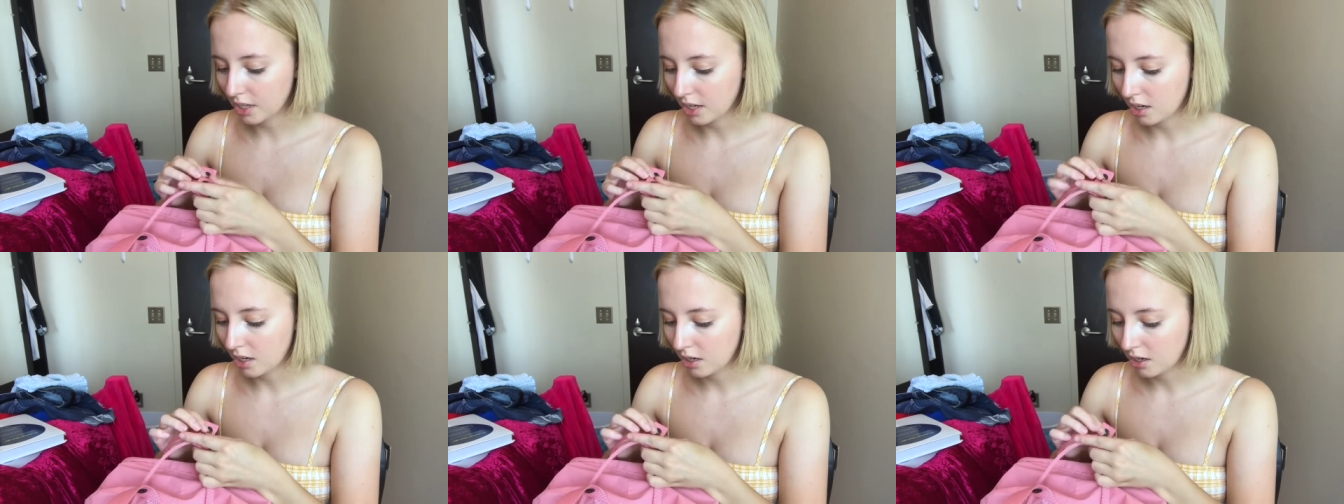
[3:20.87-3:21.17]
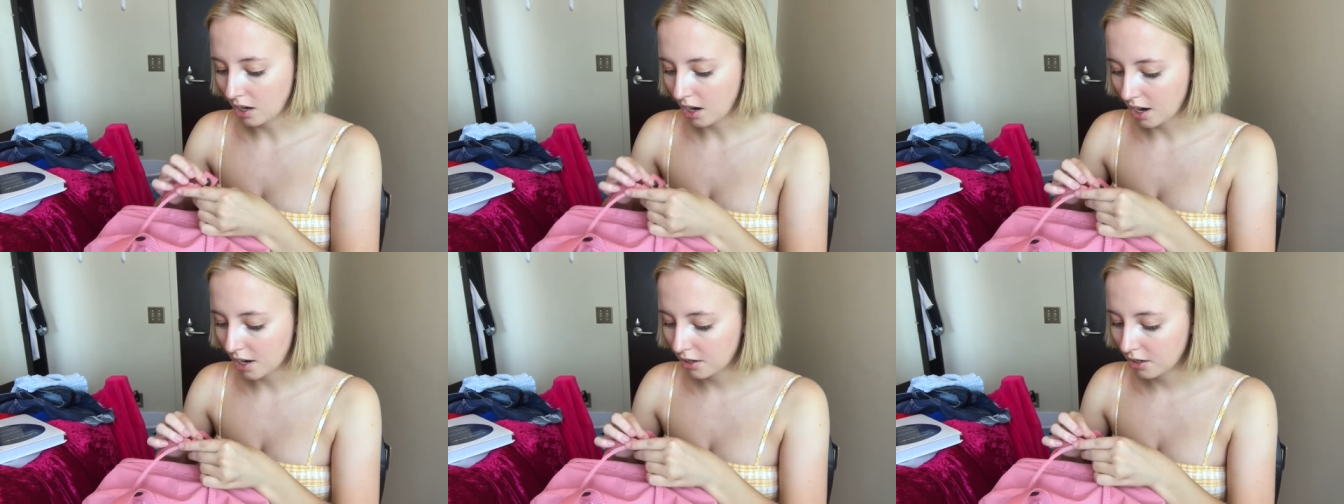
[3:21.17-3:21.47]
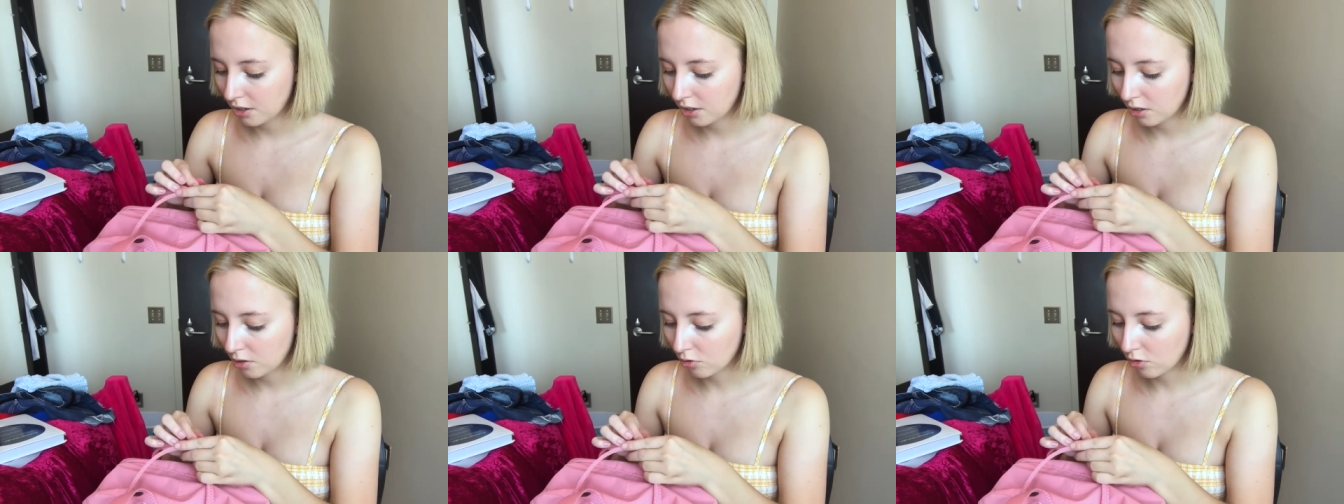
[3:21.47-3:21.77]
and
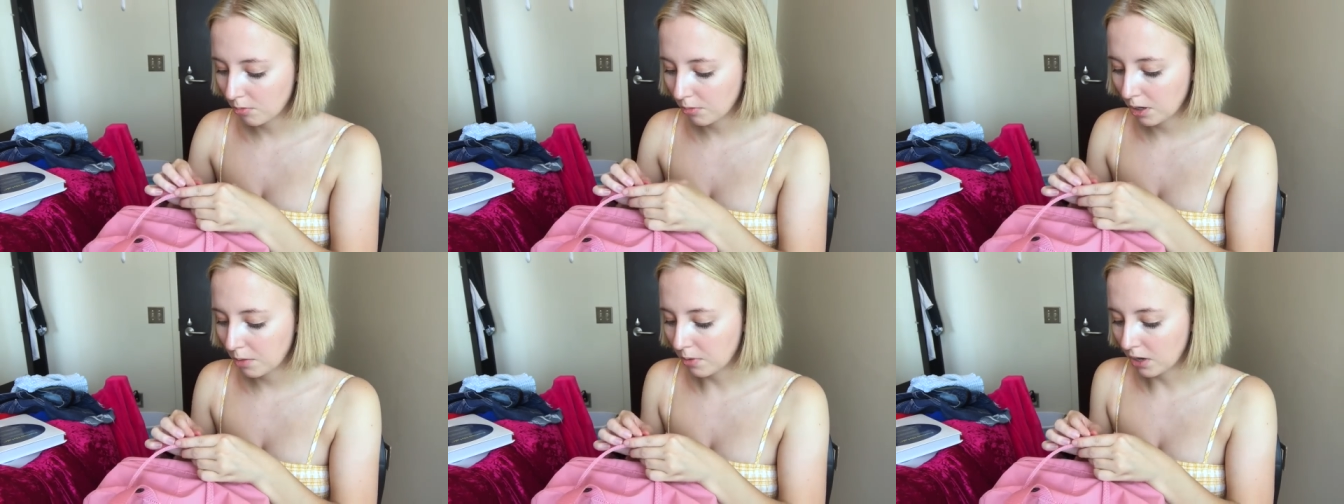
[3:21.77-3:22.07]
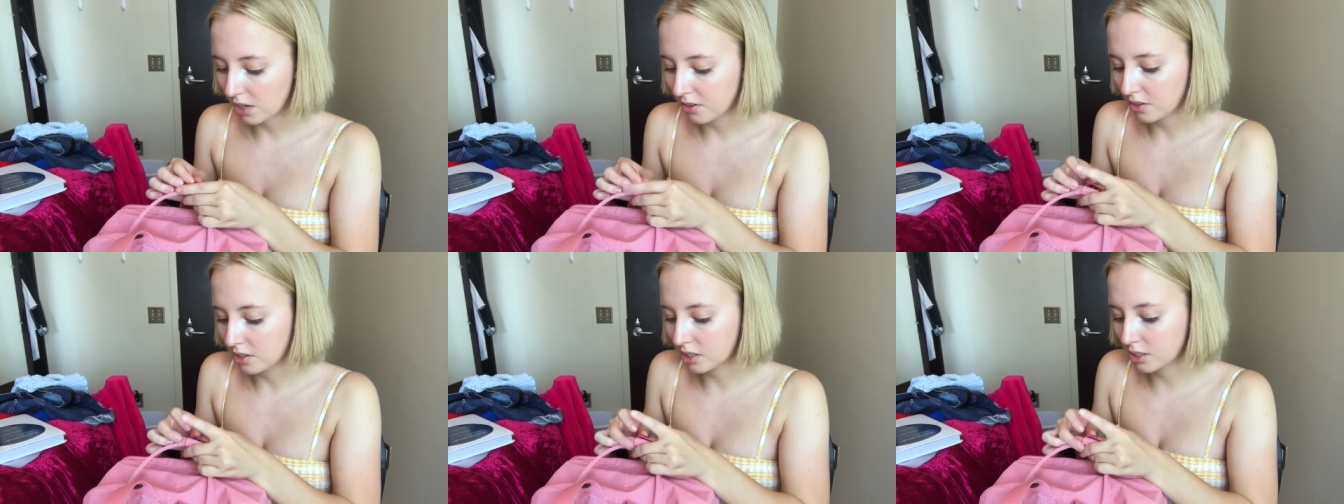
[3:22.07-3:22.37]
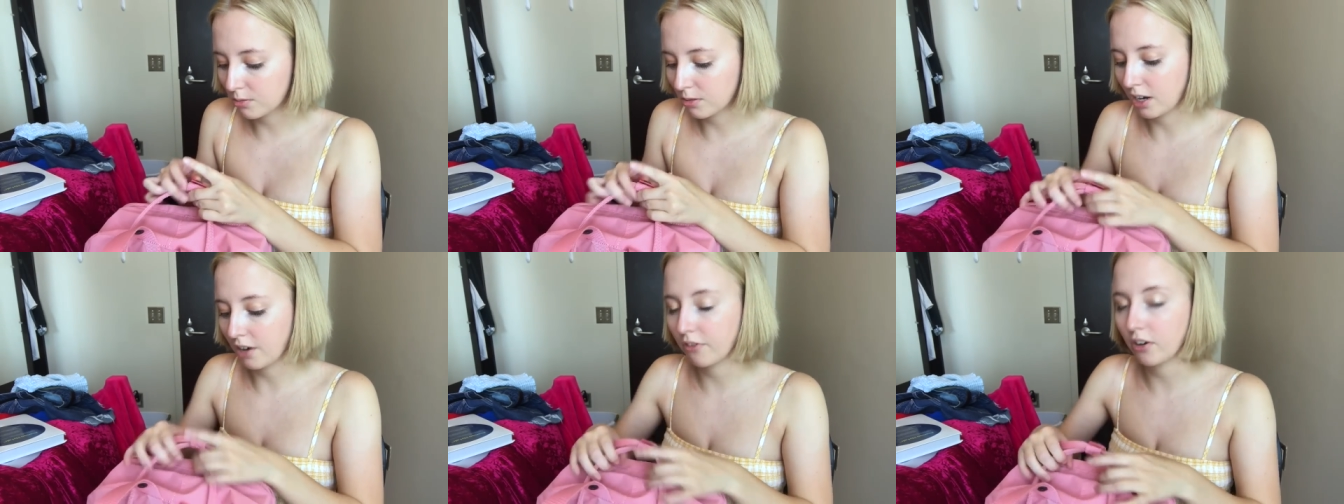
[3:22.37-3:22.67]
I normally button
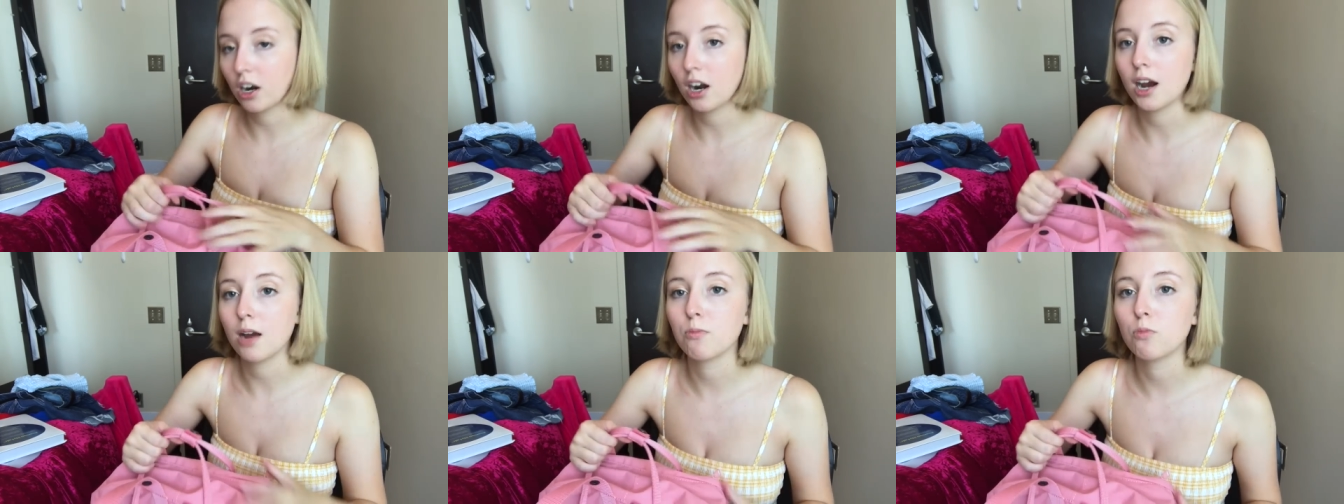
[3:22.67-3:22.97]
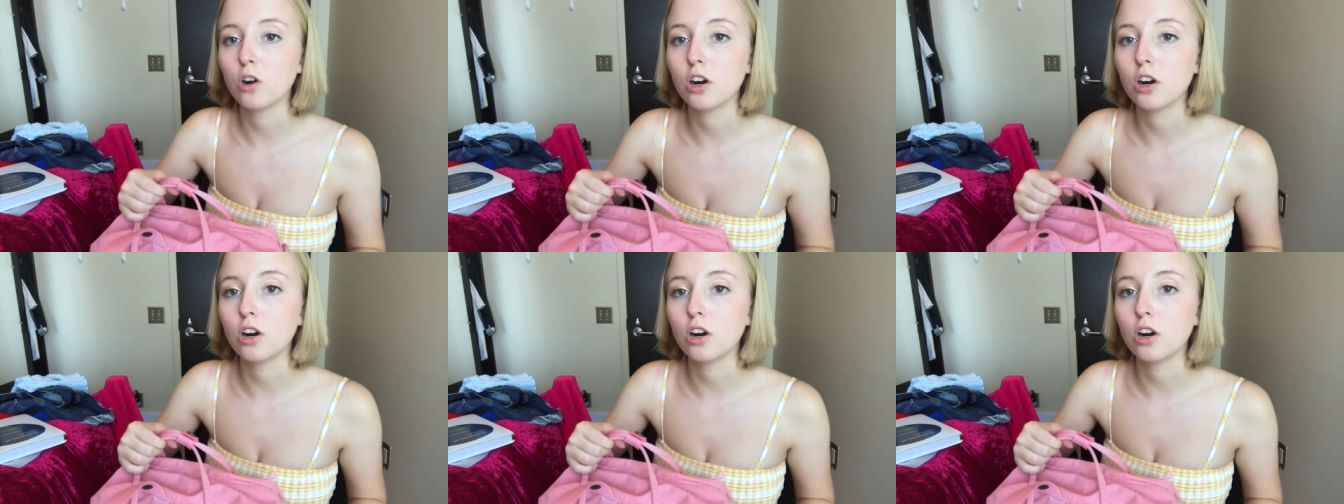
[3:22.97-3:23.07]
this whenever I'm